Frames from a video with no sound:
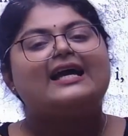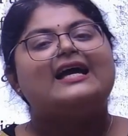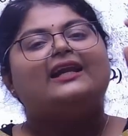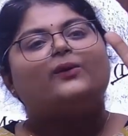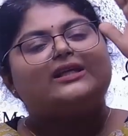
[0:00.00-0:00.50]

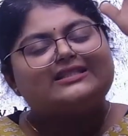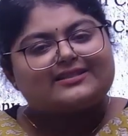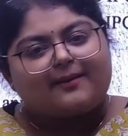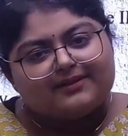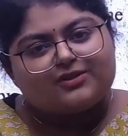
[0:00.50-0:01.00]
Now in
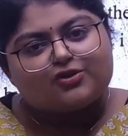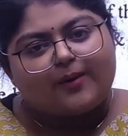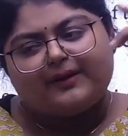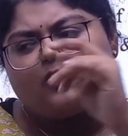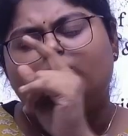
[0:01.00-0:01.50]
summons
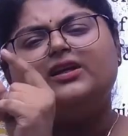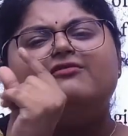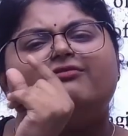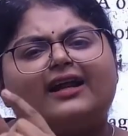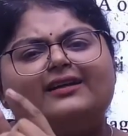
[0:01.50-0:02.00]
topic, only
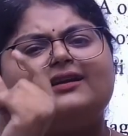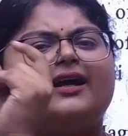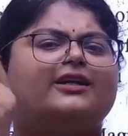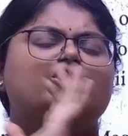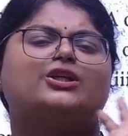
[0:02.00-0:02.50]
one
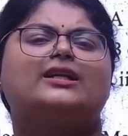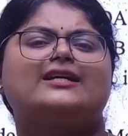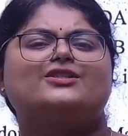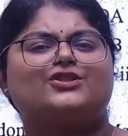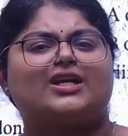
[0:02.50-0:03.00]
condition
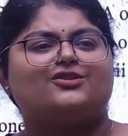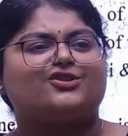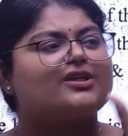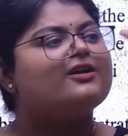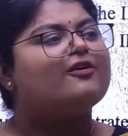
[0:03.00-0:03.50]
has changed
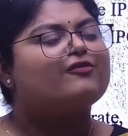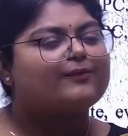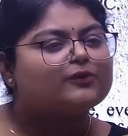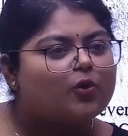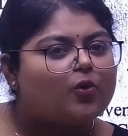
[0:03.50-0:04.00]
from
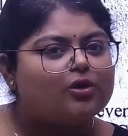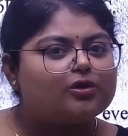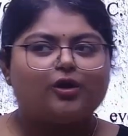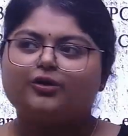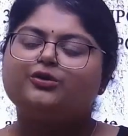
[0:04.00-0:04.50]
the old
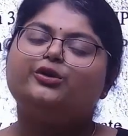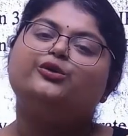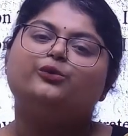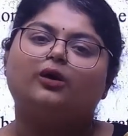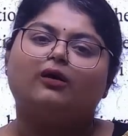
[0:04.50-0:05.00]
law to the
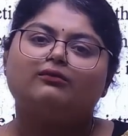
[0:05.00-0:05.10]
new law.